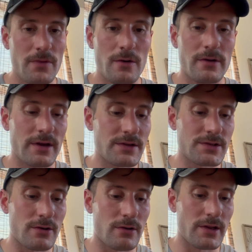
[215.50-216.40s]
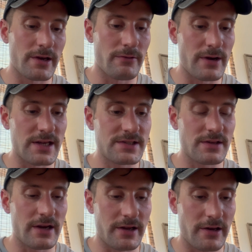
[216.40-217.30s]
Okay, so I let it rest.
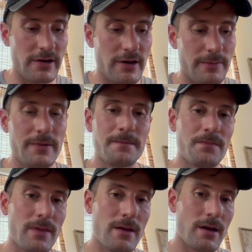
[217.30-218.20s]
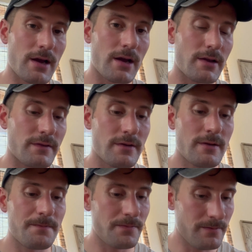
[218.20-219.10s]
I cut it up, and
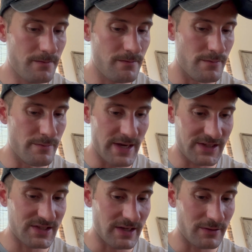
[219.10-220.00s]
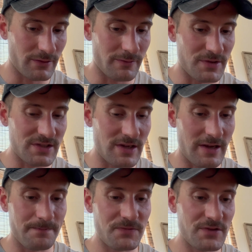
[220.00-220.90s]
mixed signals from the
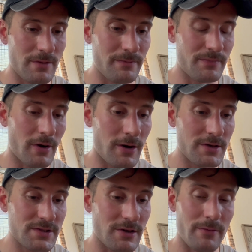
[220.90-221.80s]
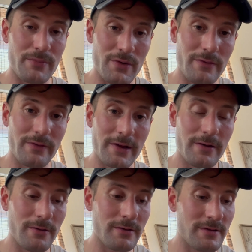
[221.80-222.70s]
steak. Some parts are beautifully
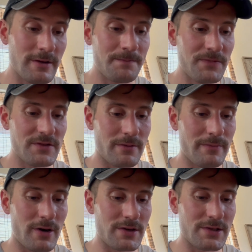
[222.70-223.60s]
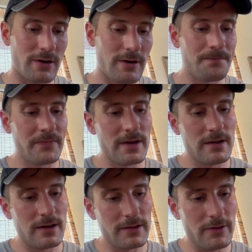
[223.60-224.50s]
cooked. Some parts are
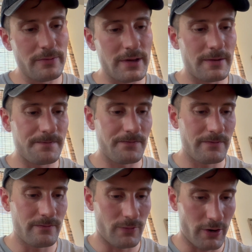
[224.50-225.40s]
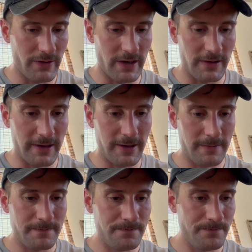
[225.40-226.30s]
a little bit rawer than I'd like,
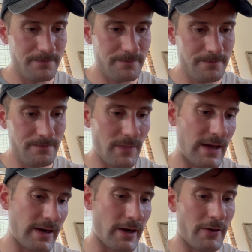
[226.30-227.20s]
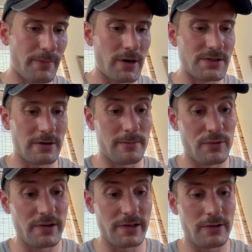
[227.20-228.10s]
and then other parts are
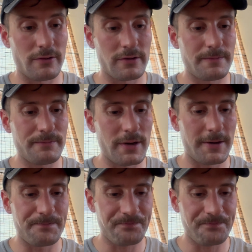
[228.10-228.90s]
completely cooked. But